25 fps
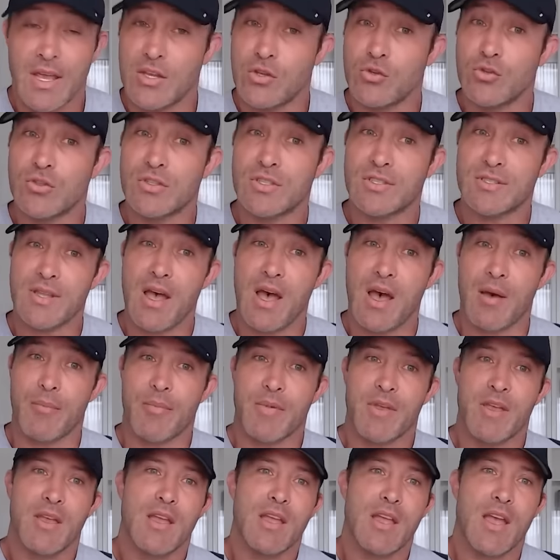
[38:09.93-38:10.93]
And you
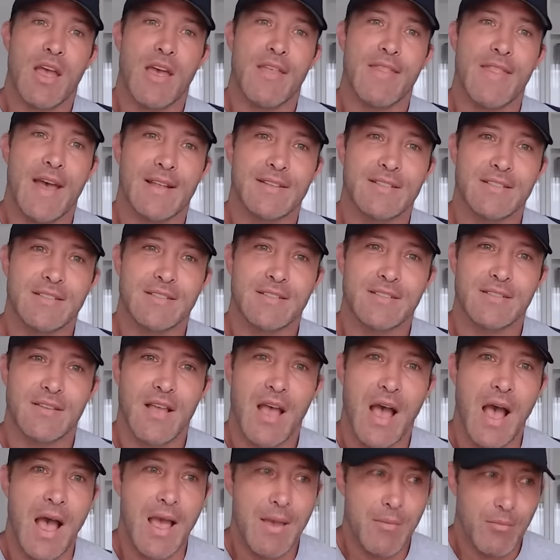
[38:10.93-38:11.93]
stop. And that's,
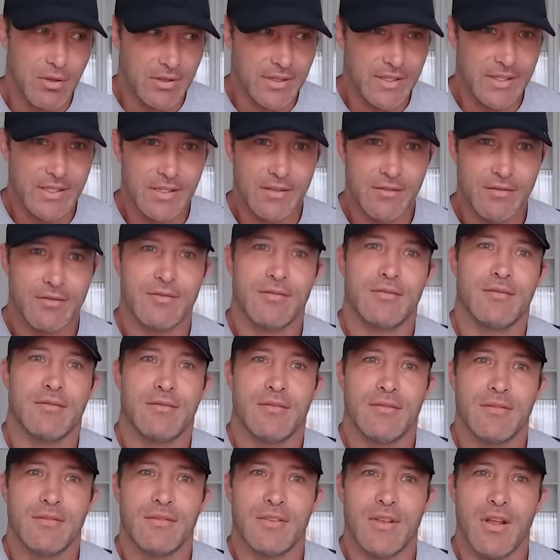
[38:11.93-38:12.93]
I believe,
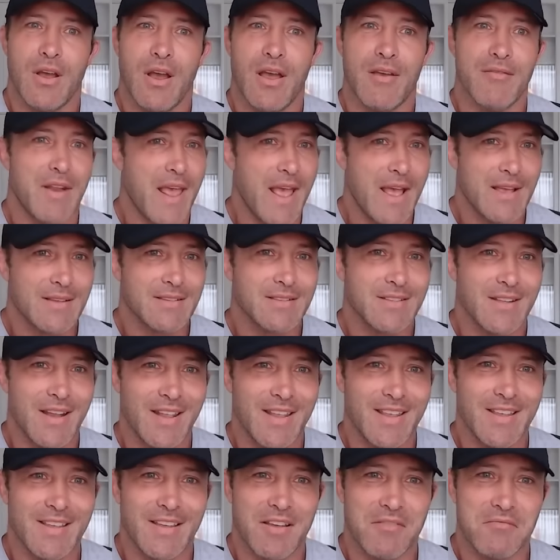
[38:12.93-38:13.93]
you know, I haven't asked
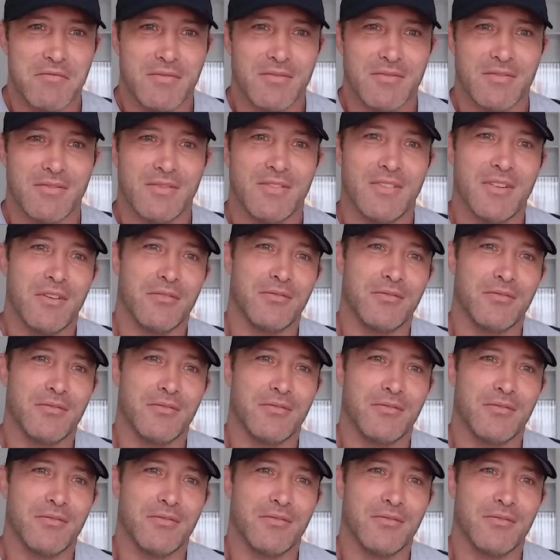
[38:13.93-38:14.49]
any, haven't